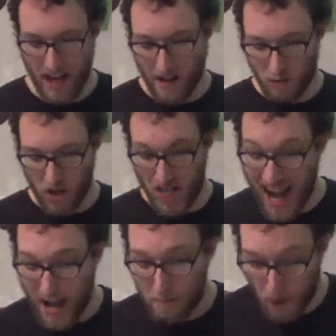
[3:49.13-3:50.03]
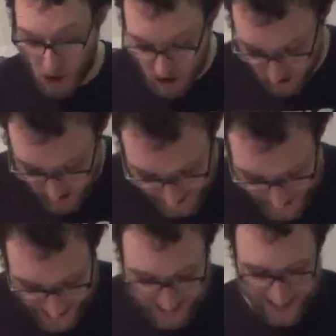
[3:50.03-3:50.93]
a word I personally
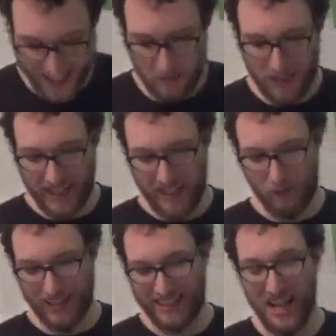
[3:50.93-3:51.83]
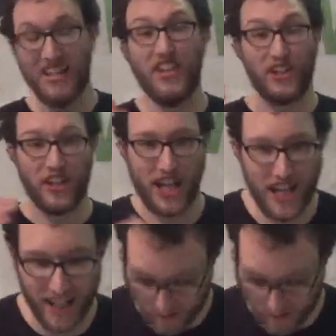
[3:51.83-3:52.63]
can't stand, beginning with the king